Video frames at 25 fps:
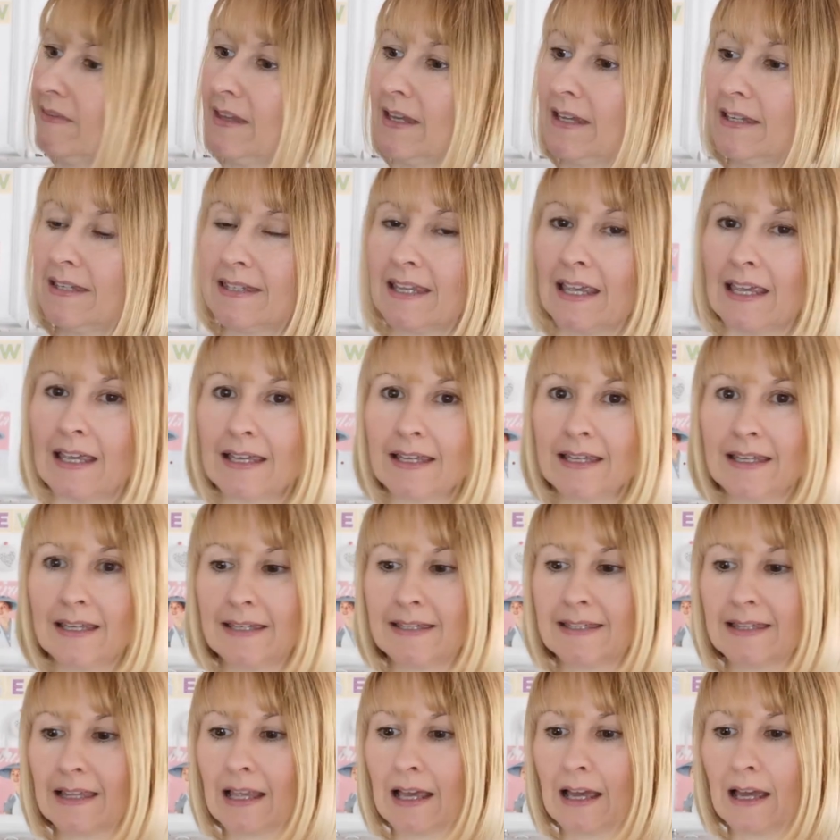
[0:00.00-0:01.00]
This
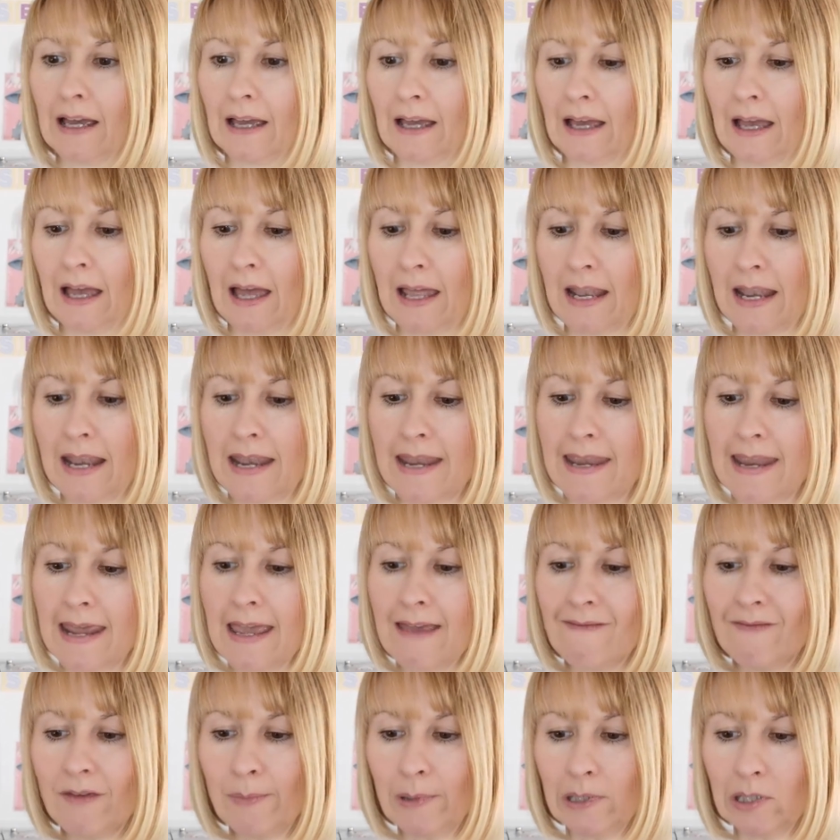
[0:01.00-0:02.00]
is a
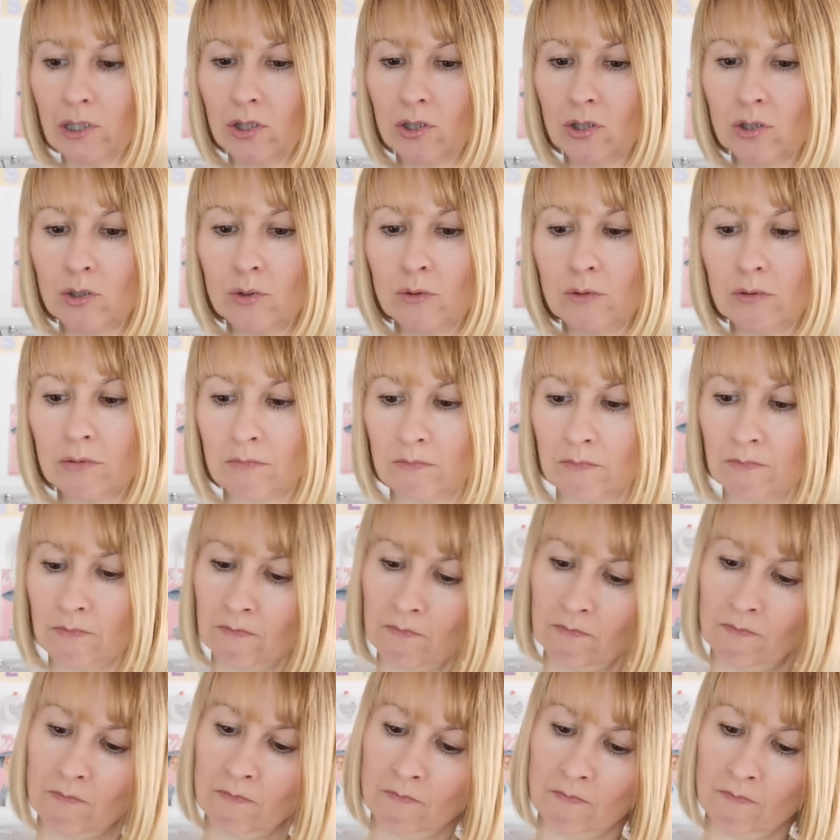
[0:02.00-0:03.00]
navy blue,
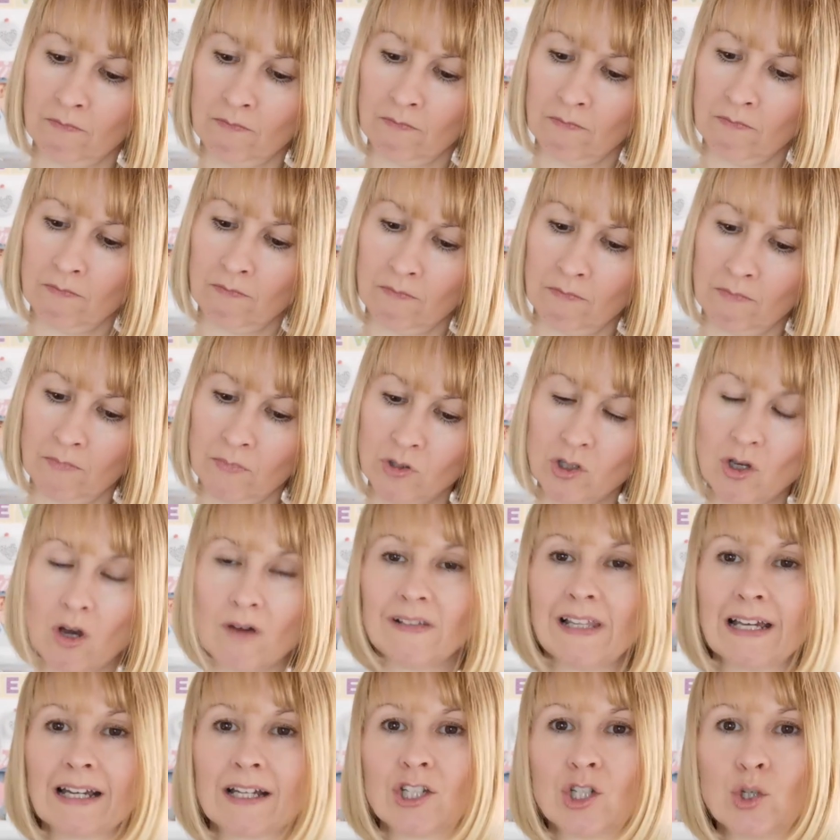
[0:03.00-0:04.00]
sort
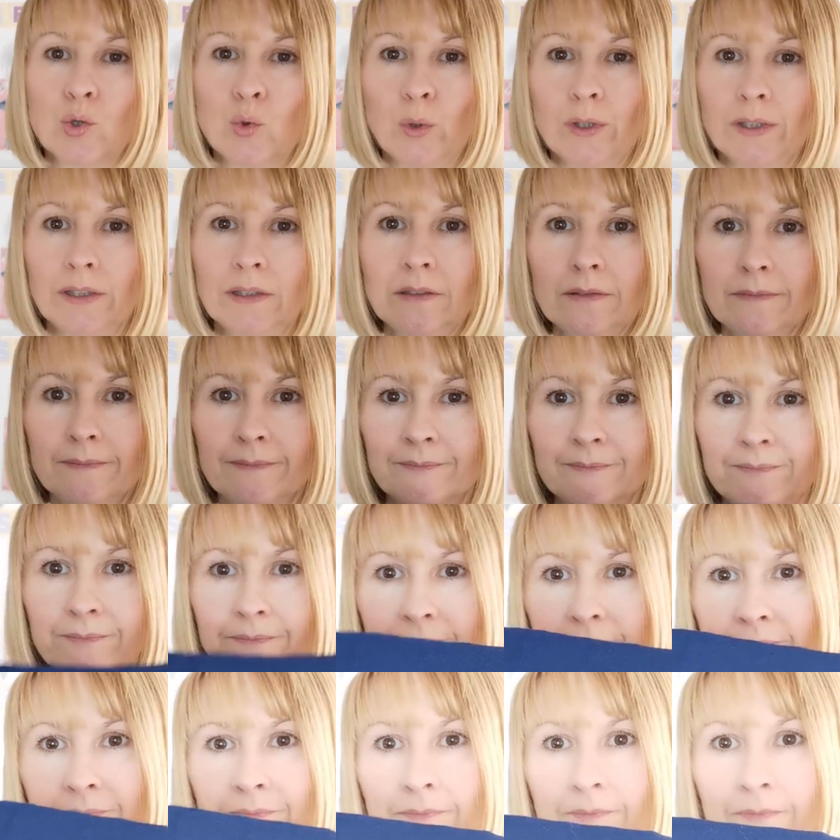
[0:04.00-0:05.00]
of like a twill.
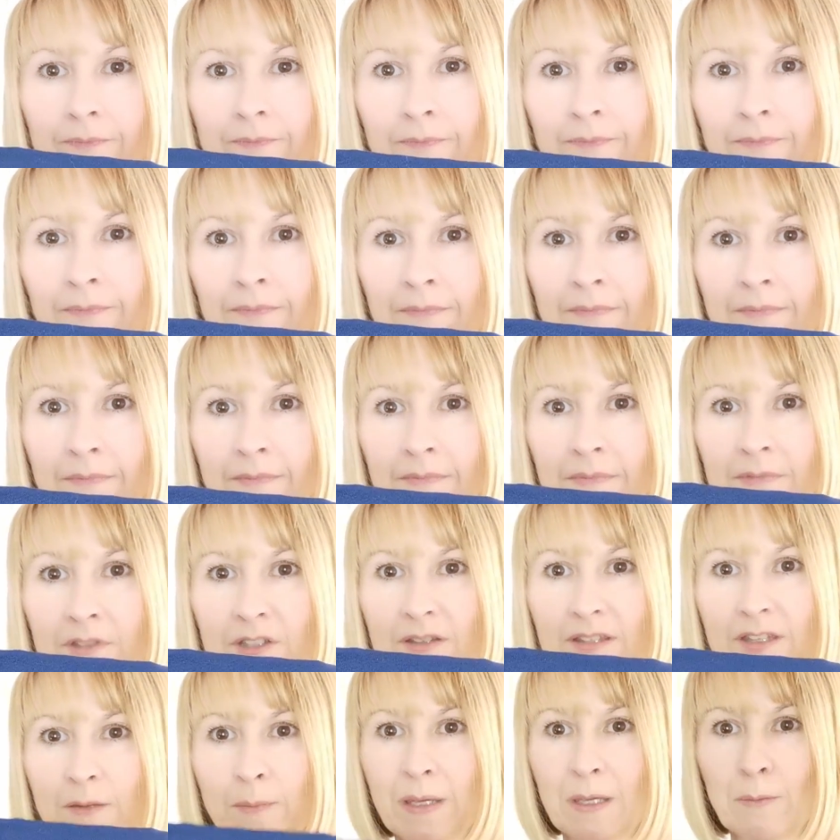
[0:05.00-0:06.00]

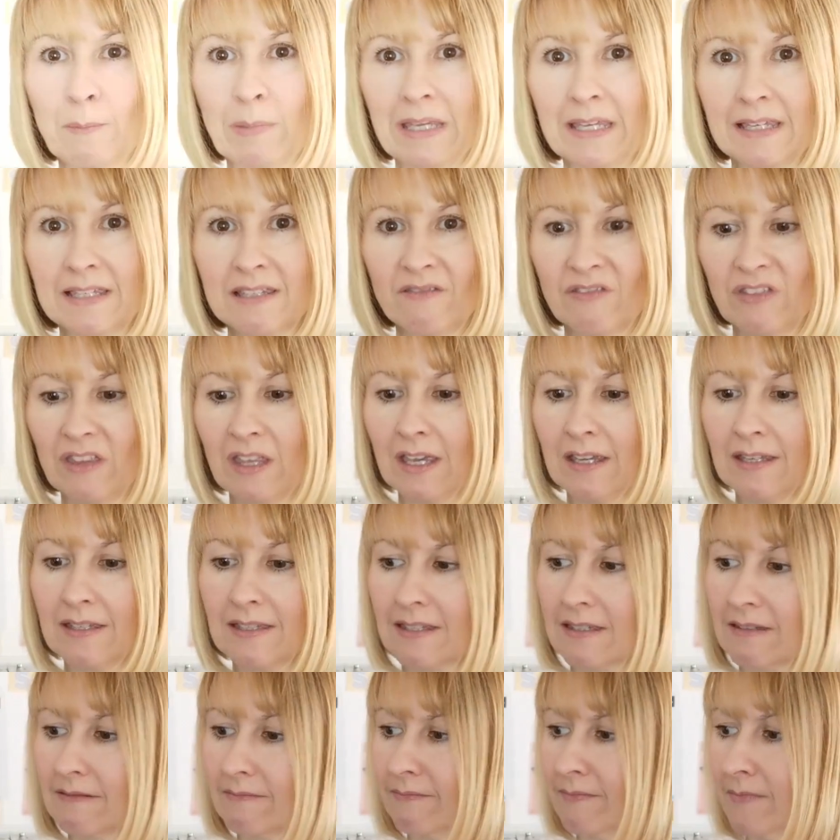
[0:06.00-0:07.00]
So there's a big piece of
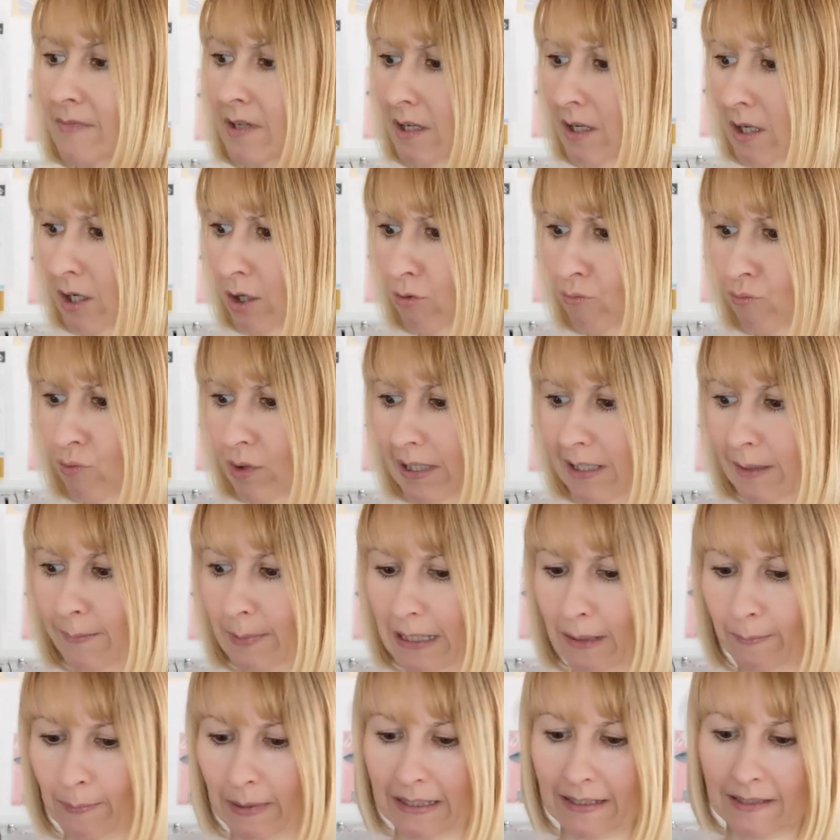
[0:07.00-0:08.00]
this, a really
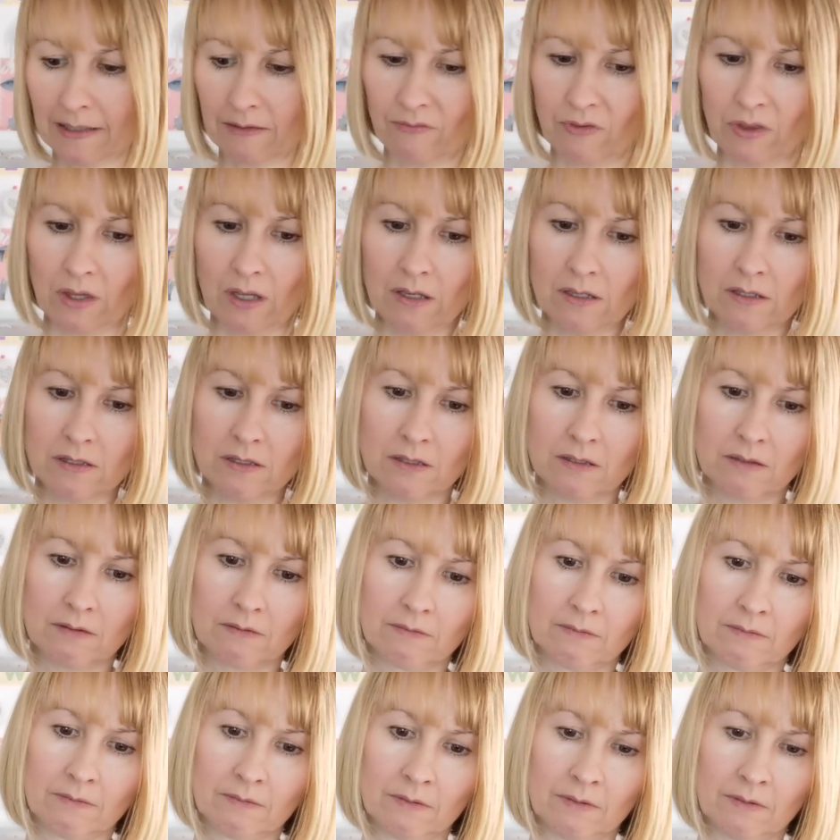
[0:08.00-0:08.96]
big piece of this.